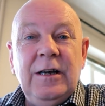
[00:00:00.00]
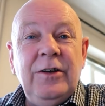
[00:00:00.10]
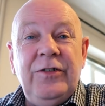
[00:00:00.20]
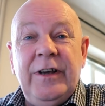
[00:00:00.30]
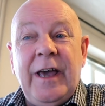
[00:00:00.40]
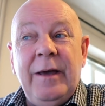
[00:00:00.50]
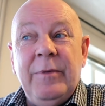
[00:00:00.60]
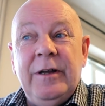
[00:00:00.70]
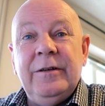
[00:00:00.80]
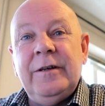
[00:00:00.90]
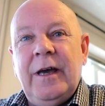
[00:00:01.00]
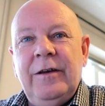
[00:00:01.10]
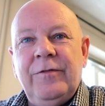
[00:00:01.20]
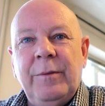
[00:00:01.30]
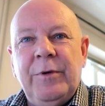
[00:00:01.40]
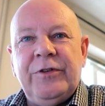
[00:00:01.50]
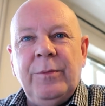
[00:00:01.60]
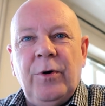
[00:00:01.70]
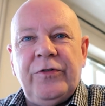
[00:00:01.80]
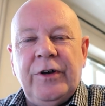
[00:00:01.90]
She came in, gave the Mr.
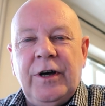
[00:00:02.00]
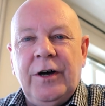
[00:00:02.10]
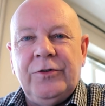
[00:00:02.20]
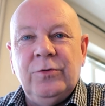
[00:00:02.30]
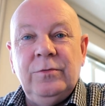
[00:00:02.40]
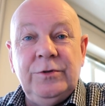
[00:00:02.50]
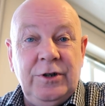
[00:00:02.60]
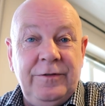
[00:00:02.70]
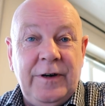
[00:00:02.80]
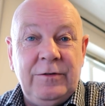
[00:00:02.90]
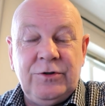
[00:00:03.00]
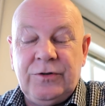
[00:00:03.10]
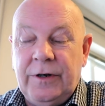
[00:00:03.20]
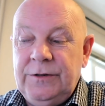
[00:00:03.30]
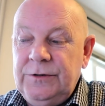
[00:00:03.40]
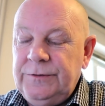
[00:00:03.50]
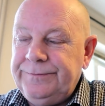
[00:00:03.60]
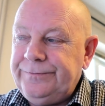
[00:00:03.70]
Boss a cuddle, which I found strange,